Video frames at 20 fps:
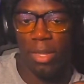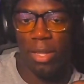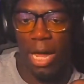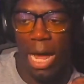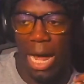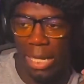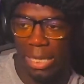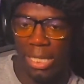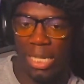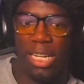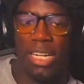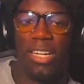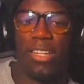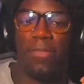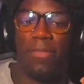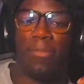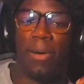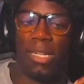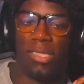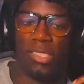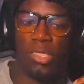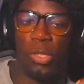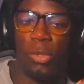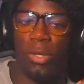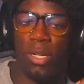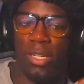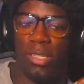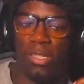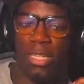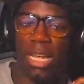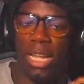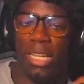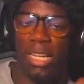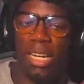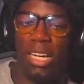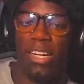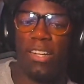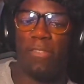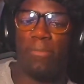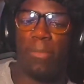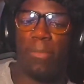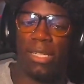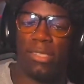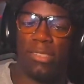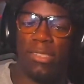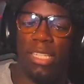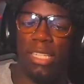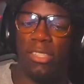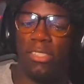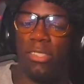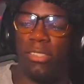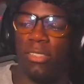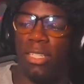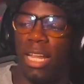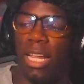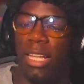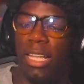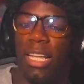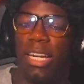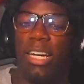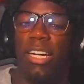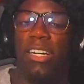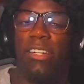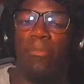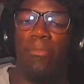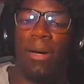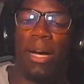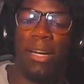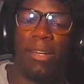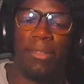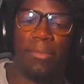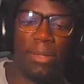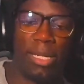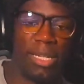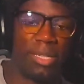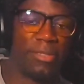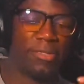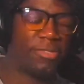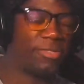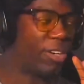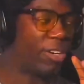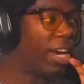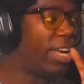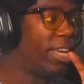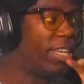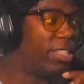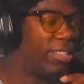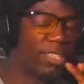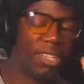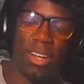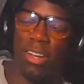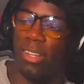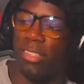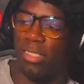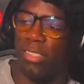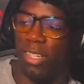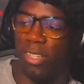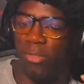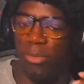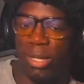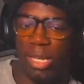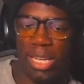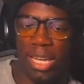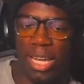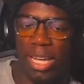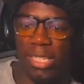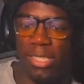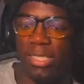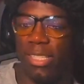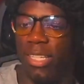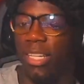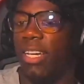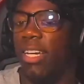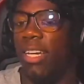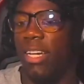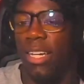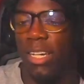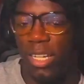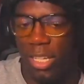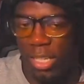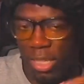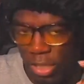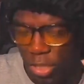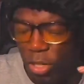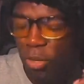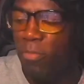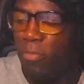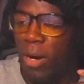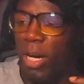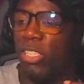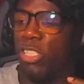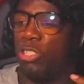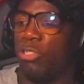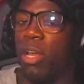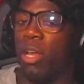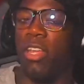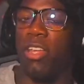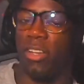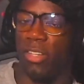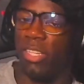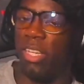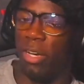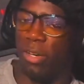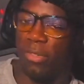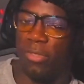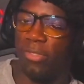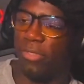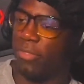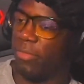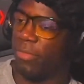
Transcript: I love my students. I love my teachers. I love my friends and all this other weak ass shit. You must trick yourself.